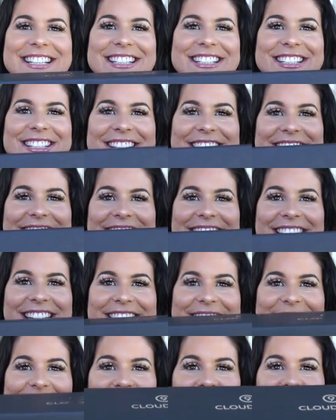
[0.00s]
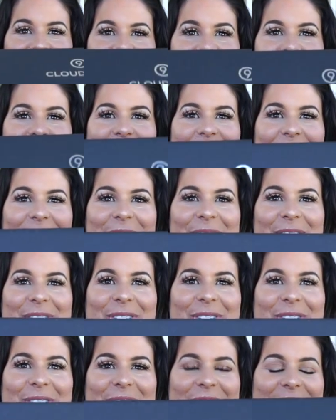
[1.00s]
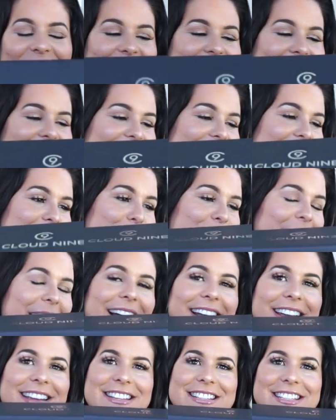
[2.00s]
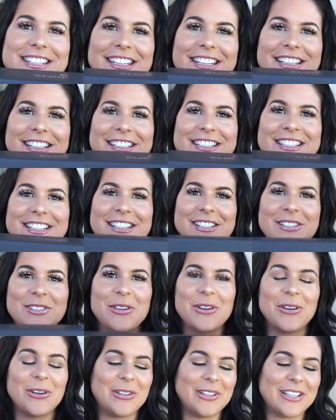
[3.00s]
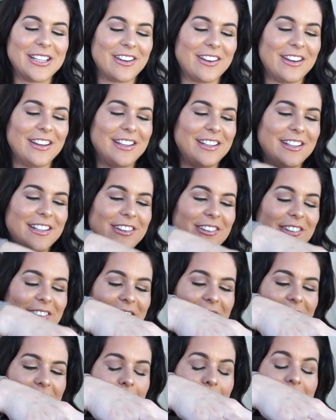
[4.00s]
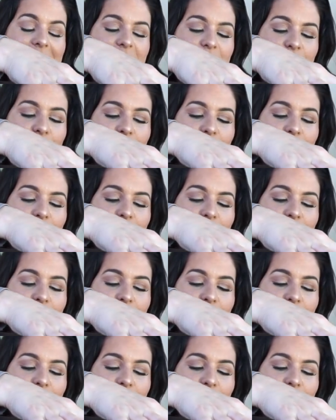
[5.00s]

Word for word: and it is so cool. Look at this packaging to this curling iron. I mean